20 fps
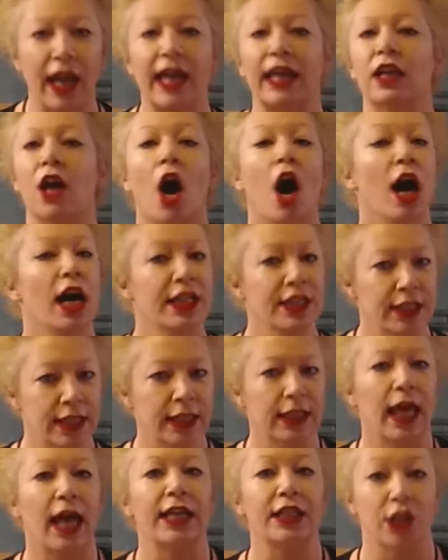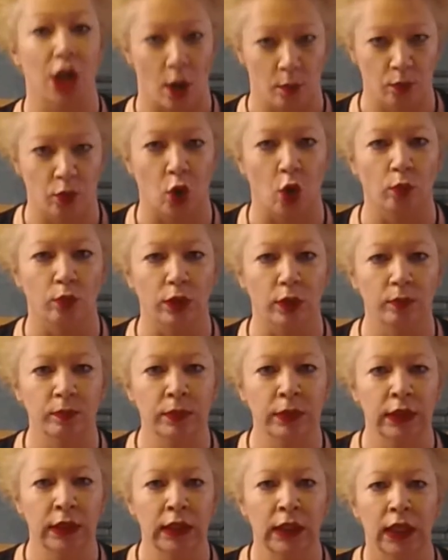and isolate a
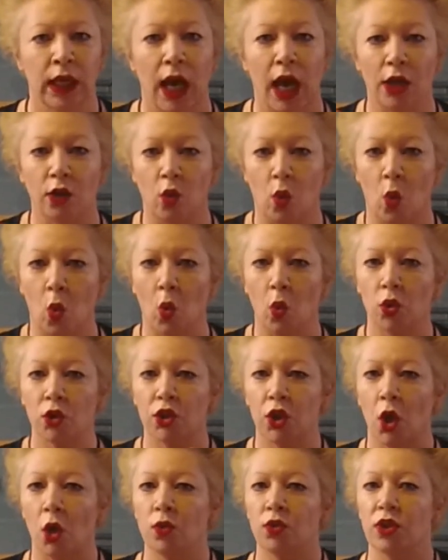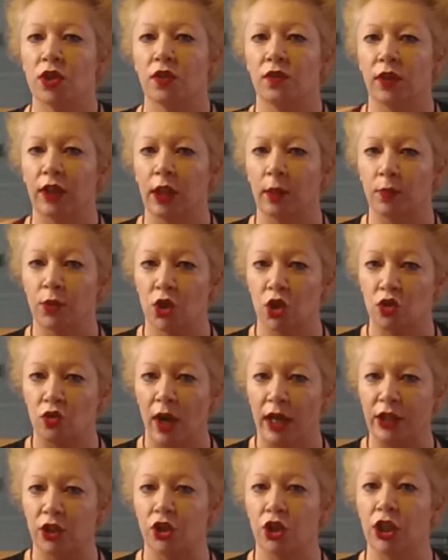problem, and also to develop
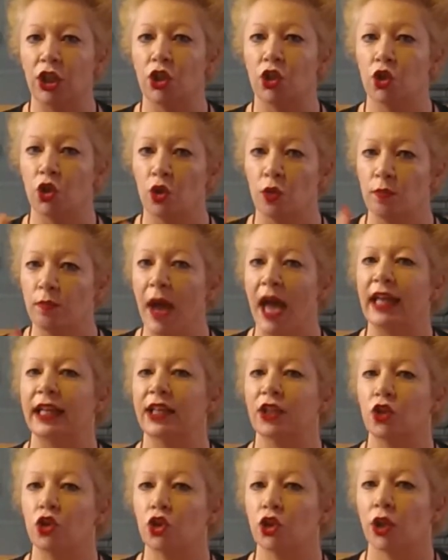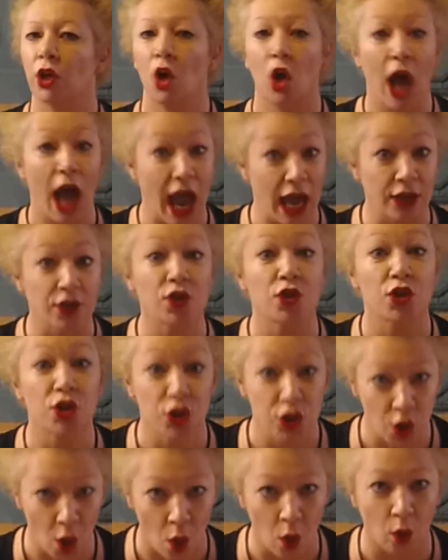strategies to manage and
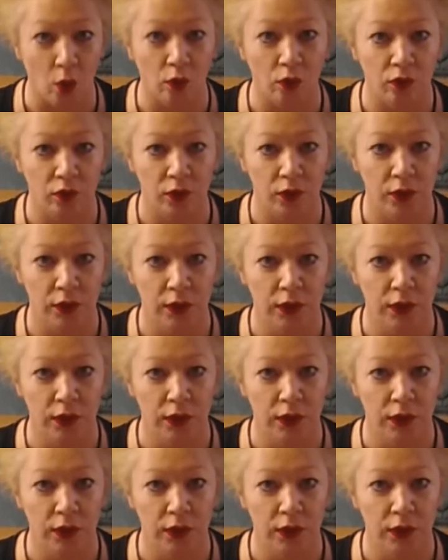solve